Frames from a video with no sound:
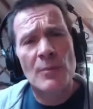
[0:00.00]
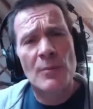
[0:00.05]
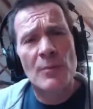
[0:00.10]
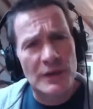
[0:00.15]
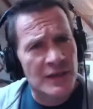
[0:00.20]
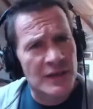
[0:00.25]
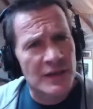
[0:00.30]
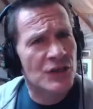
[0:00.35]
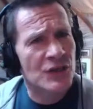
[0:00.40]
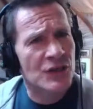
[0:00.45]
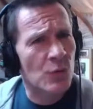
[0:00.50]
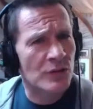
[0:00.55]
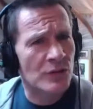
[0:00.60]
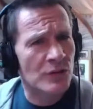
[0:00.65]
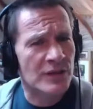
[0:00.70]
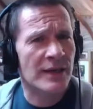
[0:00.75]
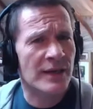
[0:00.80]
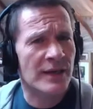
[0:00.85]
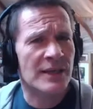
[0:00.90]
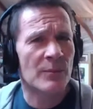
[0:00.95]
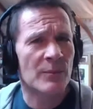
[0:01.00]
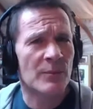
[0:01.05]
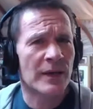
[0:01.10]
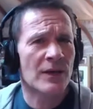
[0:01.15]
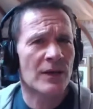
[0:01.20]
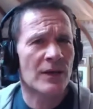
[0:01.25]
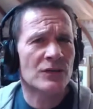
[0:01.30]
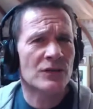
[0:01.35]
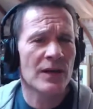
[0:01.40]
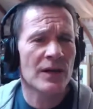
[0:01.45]
But did you want to say
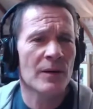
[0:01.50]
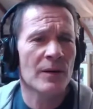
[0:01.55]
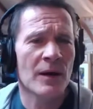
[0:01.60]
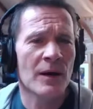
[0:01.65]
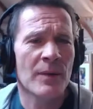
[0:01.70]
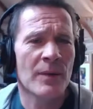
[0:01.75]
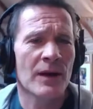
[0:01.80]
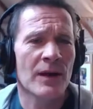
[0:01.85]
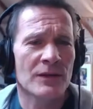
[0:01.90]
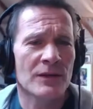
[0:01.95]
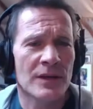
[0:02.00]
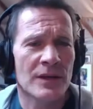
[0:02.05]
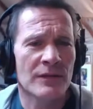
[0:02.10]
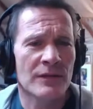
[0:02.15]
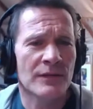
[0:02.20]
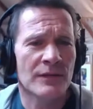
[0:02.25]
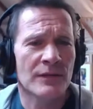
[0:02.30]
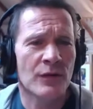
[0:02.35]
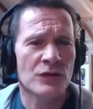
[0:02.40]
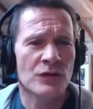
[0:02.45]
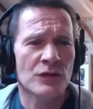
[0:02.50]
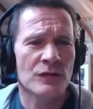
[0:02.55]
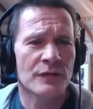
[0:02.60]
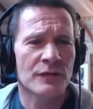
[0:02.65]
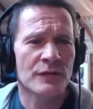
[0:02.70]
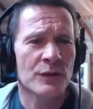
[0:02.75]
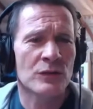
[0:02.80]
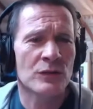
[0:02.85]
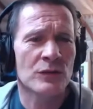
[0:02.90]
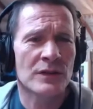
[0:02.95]
something else about fossil
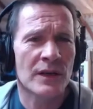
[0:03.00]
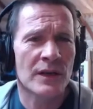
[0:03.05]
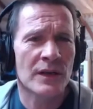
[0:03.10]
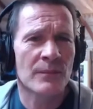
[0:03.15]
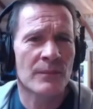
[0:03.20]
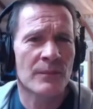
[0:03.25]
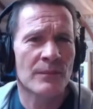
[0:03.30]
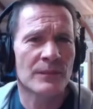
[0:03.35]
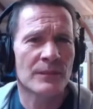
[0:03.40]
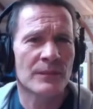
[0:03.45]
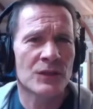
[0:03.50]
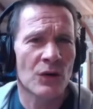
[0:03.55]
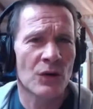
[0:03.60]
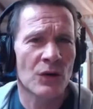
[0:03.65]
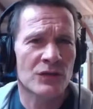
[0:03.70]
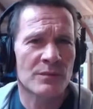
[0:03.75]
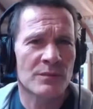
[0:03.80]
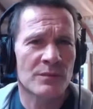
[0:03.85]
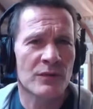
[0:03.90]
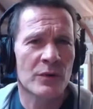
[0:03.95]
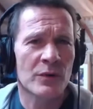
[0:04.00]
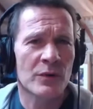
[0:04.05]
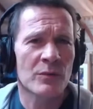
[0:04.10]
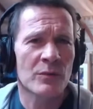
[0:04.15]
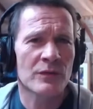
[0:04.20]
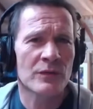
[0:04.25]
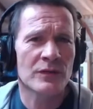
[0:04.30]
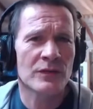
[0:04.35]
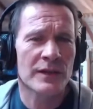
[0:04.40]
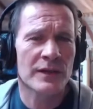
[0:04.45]
fuels, Don, just before we
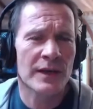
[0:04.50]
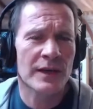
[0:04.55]
move on to